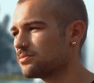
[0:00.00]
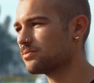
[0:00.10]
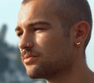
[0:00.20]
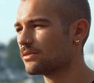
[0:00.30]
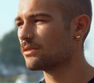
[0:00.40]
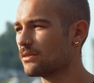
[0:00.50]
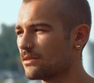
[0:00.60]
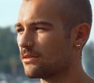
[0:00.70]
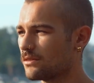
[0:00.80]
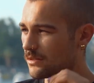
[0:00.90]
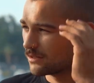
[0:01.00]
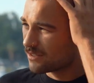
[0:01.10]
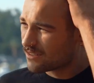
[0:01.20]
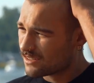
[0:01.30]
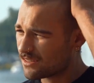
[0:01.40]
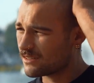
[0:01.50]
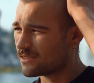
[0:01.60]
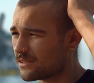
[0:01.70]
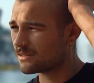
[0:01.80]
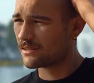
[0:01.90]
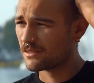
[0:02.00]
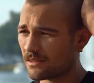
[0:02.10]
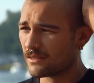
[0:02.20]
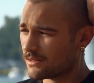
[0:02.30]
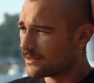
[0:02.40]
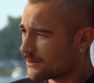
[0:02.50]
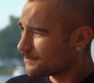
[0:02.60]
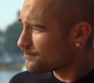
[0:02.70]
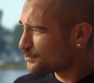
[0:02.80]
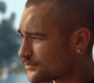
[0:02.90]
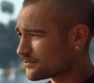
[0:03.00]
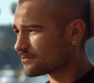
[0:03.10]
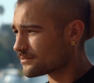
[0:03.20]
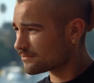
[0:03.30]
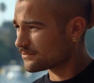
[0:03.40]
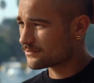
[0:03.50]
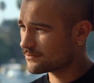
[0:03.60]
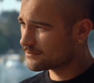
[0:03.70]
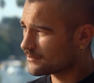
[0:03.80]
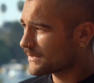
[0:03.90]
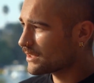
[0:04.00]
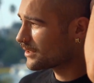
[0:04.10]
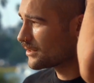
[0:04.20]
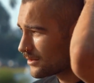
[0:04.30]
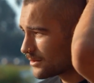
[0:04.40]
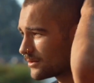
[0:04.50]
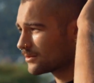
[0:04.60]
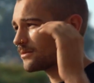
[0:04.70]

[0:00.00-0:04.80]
have all the time. Like, when will I get my order? By what time?